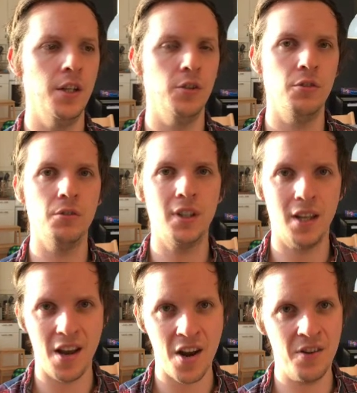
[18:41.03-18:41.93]
You don't
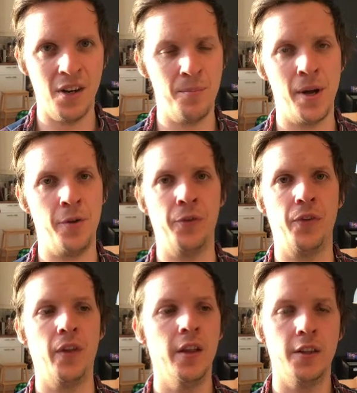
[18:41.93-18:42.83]
care
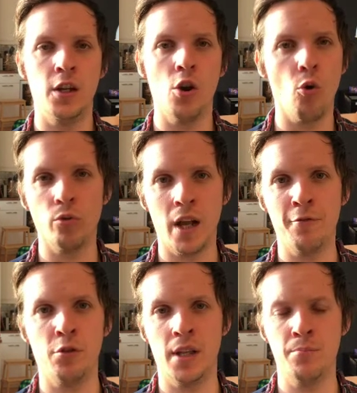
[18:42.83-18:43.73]
about the
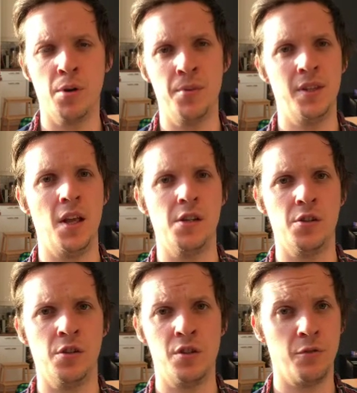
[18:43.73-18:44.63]
low-level
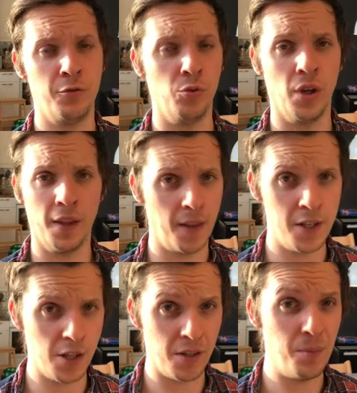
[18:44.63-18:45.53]
implementations of doing an
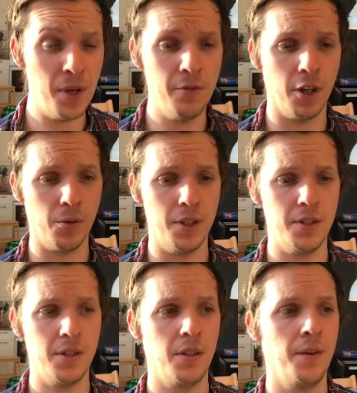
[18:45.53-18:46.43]
HTTP
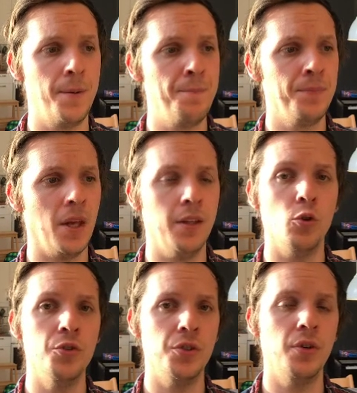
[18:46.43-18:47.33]
request. It
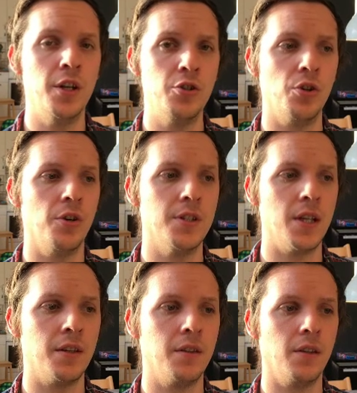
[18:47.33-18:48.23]
also ensures
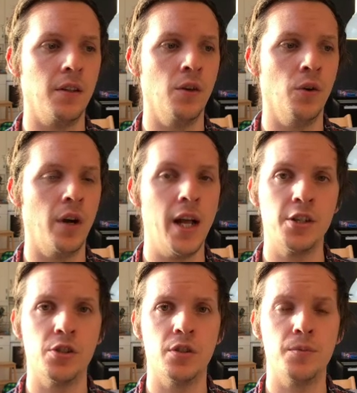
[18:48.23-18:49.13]
that your
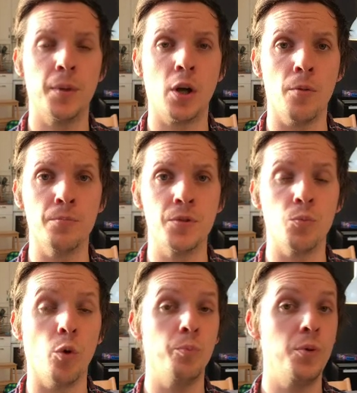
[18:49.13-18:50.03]
actions
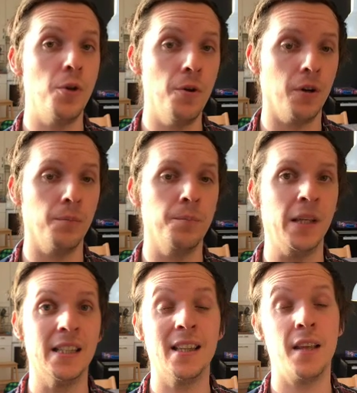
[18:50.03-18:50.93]
becomes more pure,
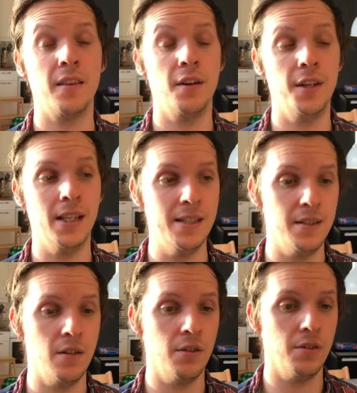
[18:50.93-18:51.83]
meaning that they're
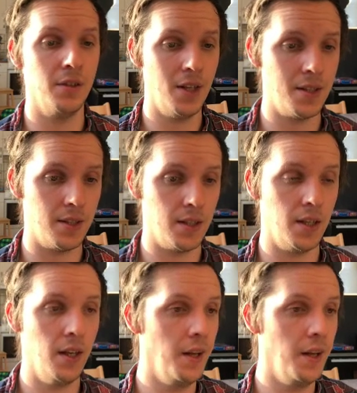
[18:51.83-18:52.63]
easier to test.